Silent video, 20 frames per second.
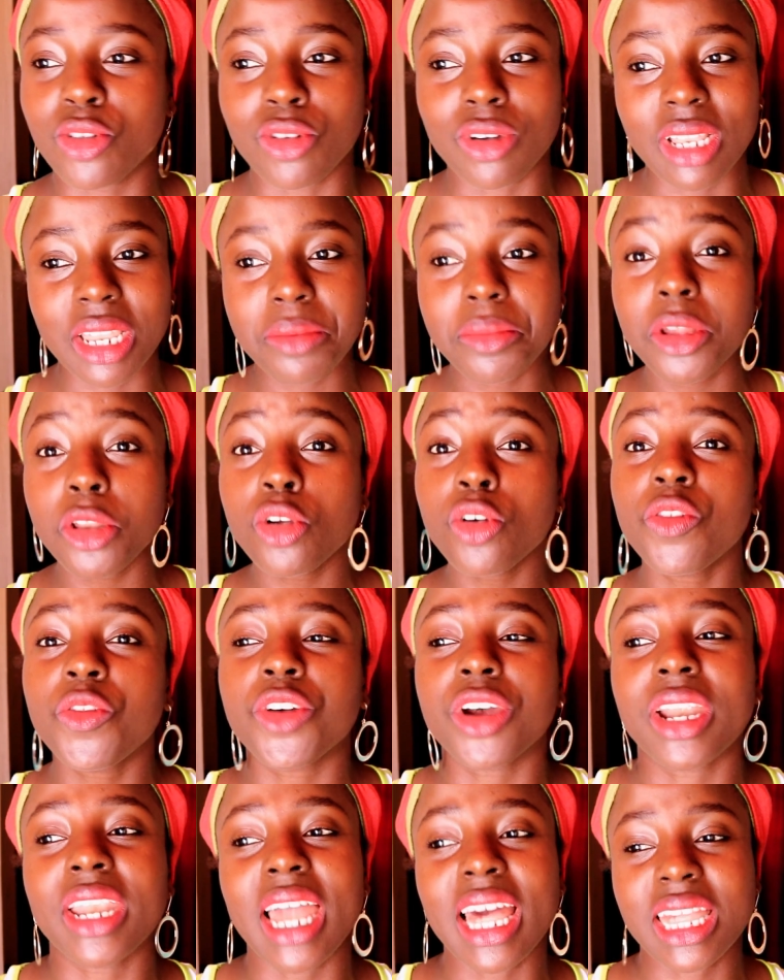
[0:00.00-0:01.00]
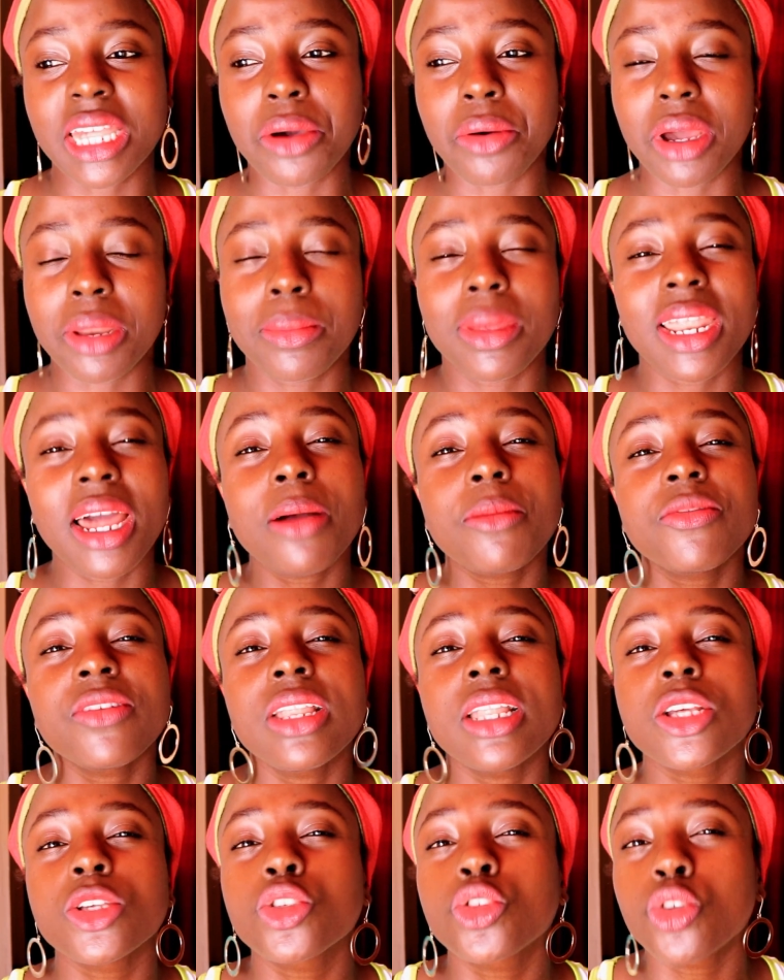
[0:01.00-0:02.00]
gone let me look for another one but i'm
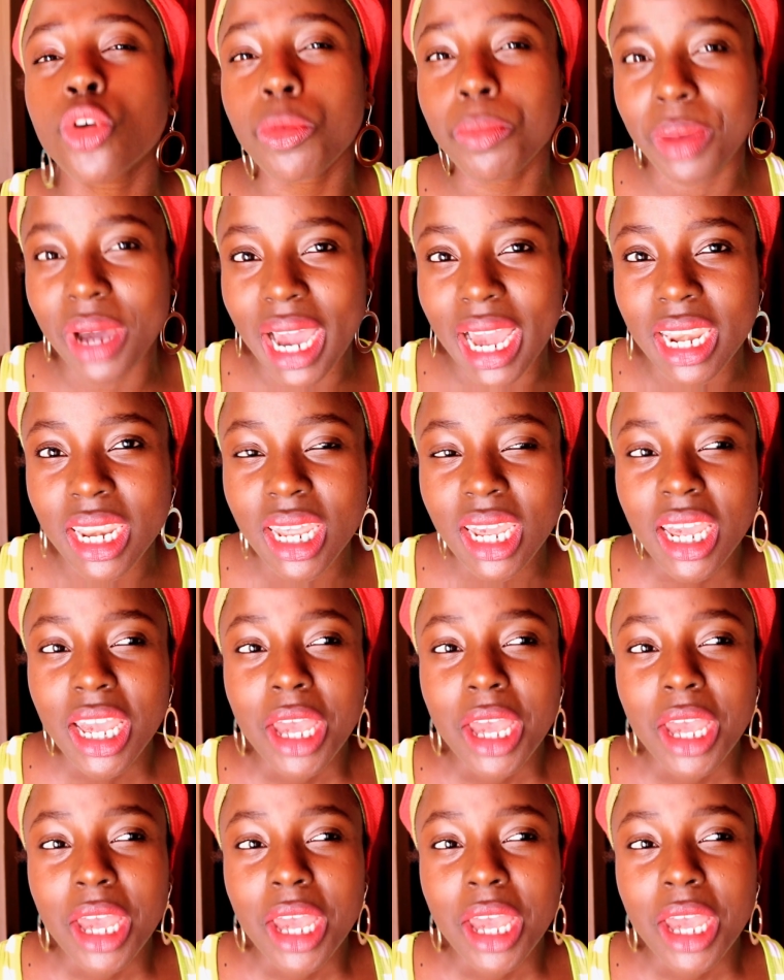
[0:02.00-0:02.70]
feeling so bad